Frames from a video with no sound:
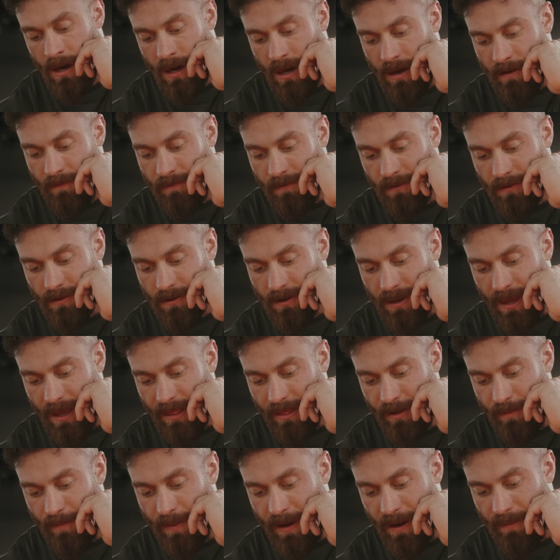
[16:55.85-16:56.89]
If you could get
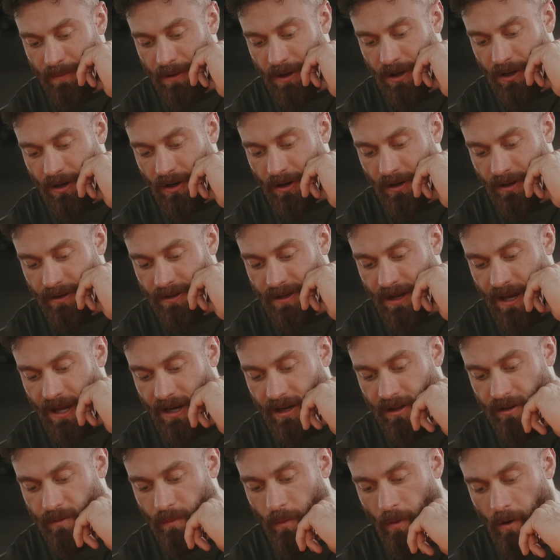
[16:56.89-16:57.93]
the baby girl into
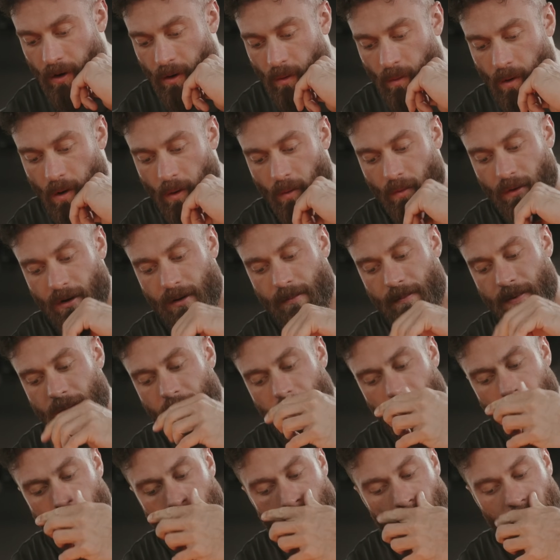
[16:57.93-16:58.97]
any sport, what would it be?
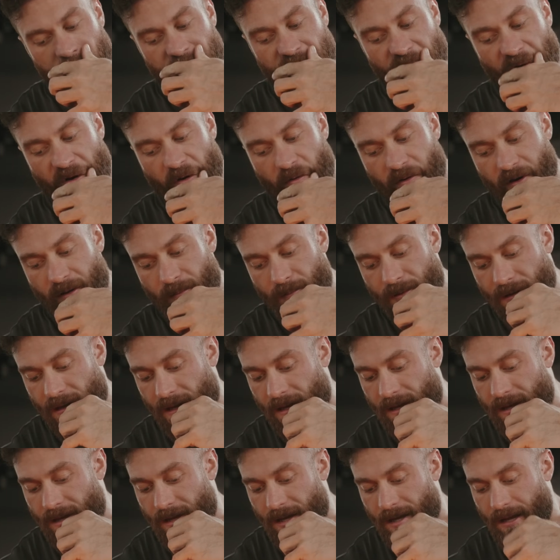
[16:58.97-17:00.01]
What sport would it be?
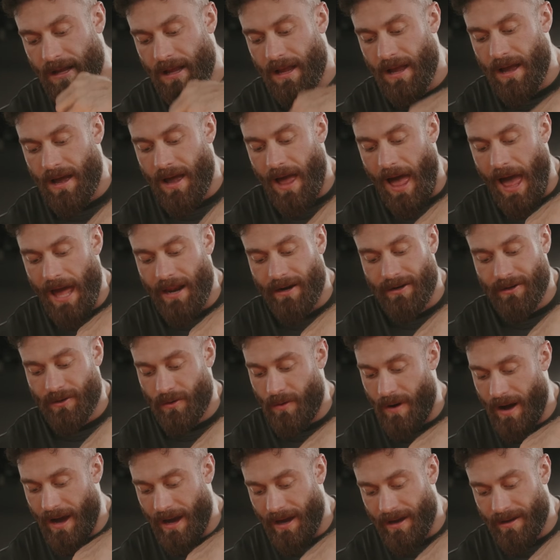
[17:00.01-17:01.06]
I don't know
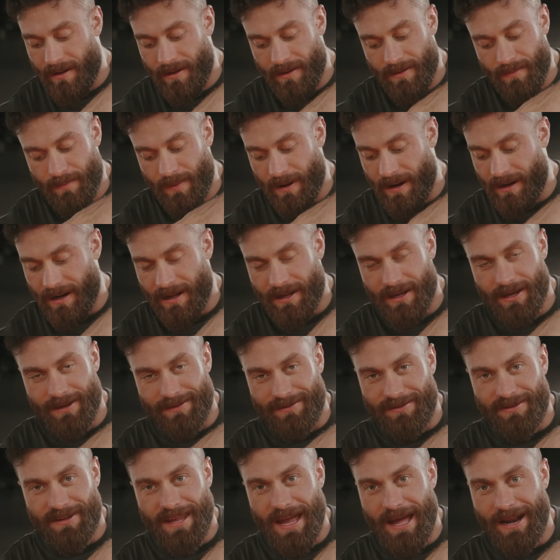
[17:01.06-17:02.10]
why, but
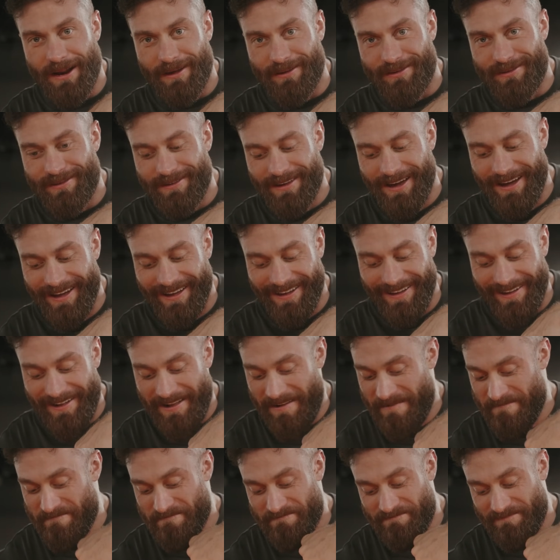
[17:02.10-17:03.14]
it's tennis.
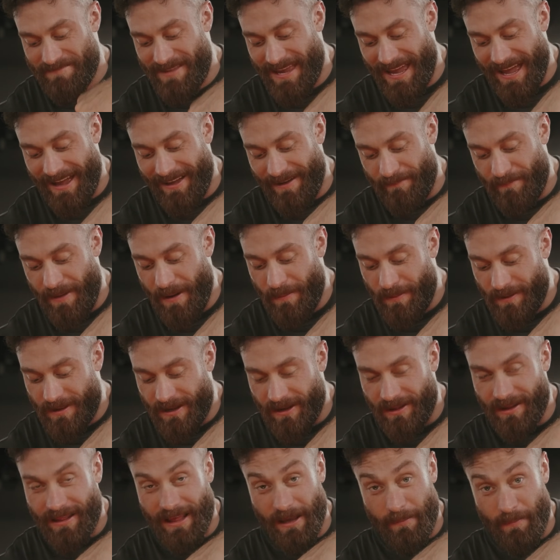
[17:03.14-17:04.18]
Maybe it's
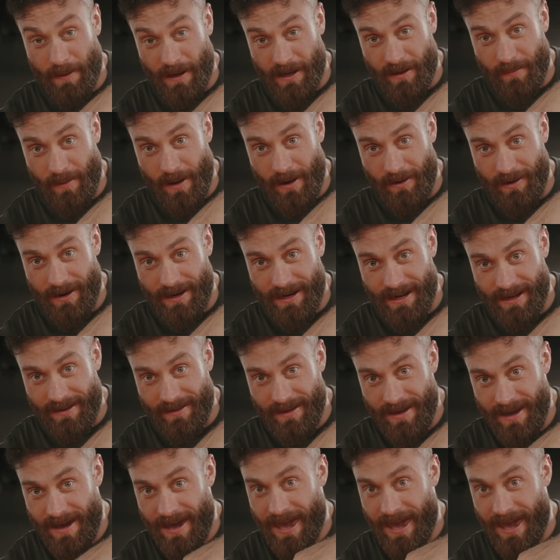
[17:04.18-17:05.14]
because I like pickleball right now,